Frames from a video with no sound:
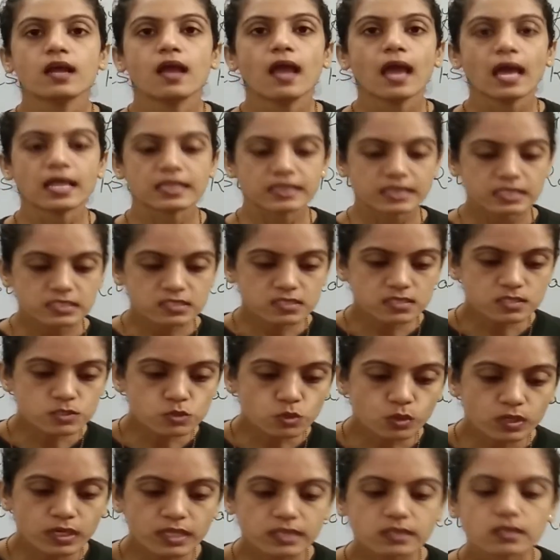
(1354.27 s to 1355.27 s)
And this is
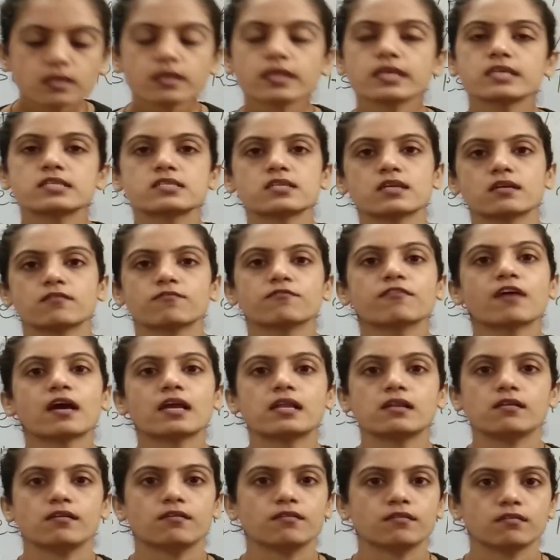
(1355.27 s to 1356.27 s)
only the reason why
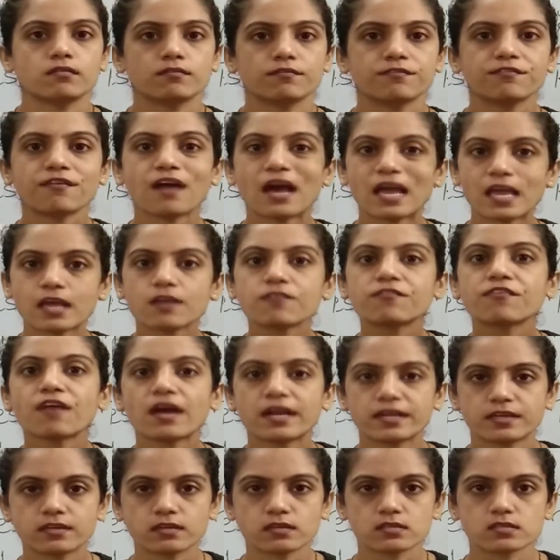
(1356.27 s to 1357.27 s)

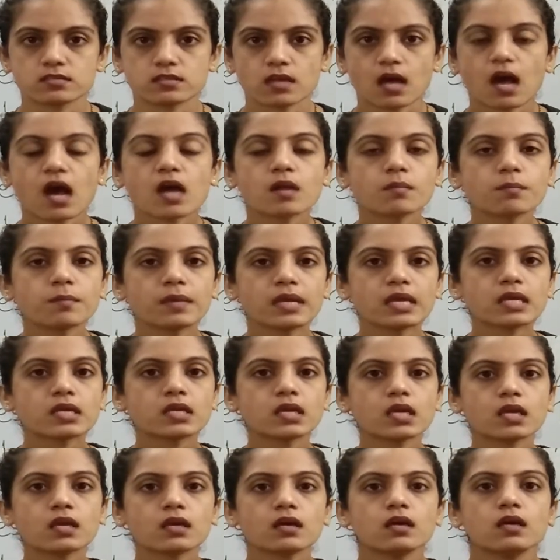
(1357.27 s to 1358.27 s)
firefighters are
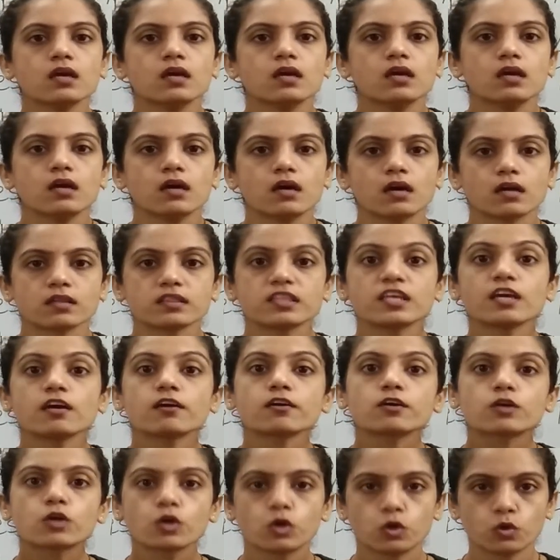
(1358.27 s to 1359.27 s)
making their
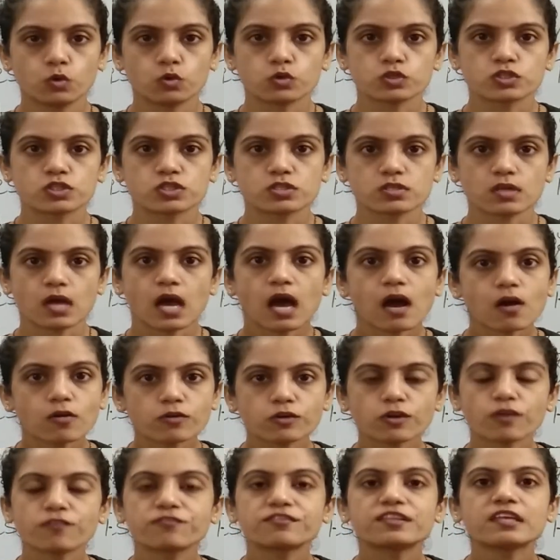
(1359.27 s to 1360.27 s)
clothes out
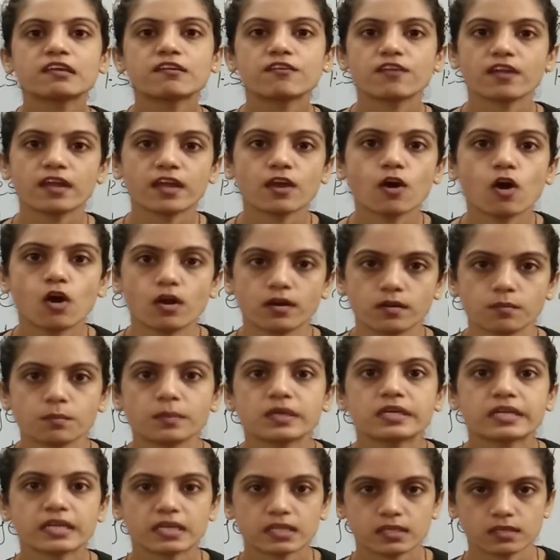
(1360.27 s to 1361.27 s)
of the rayon
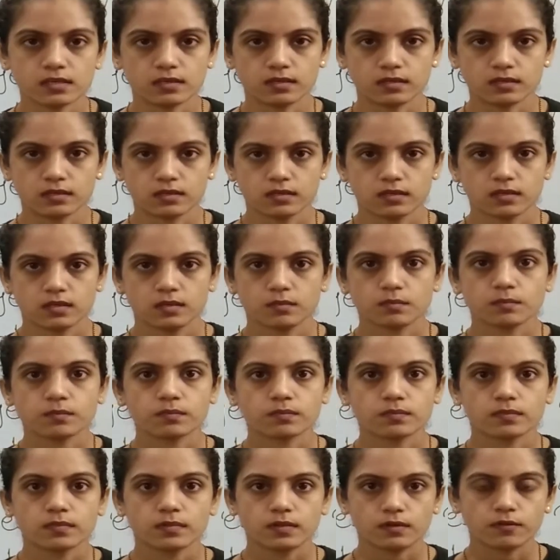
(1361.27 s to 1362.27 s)
material,
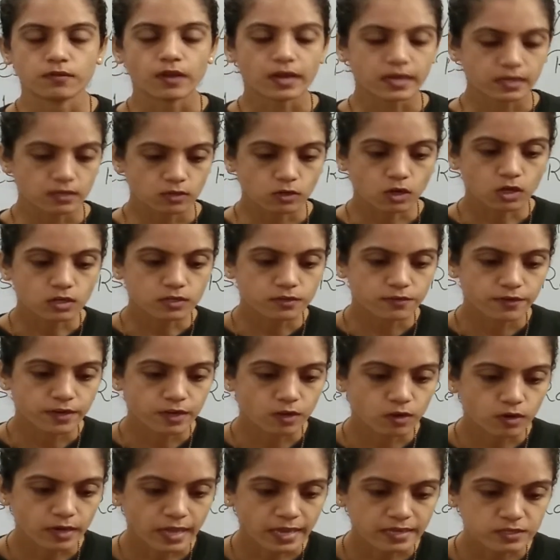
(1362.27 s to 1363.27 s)
right? Not
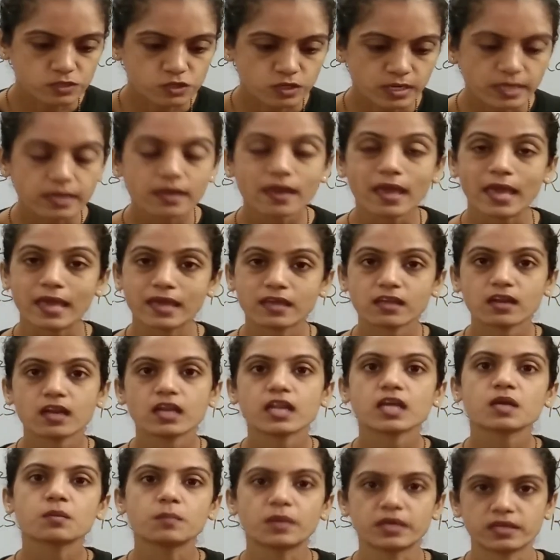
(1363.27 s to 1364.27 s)
rayon, actually
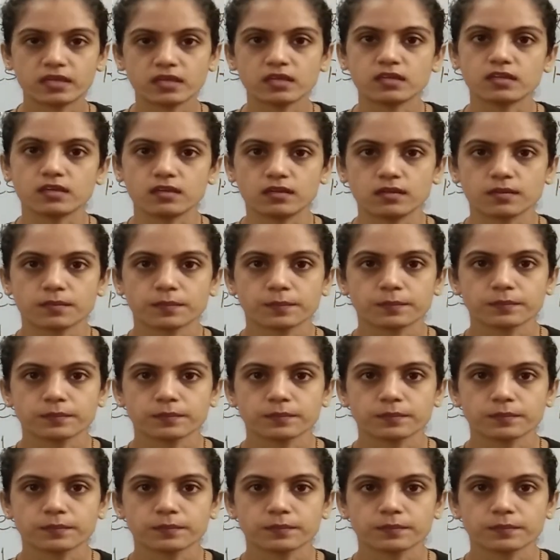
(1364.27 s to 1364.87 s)
acrylic material.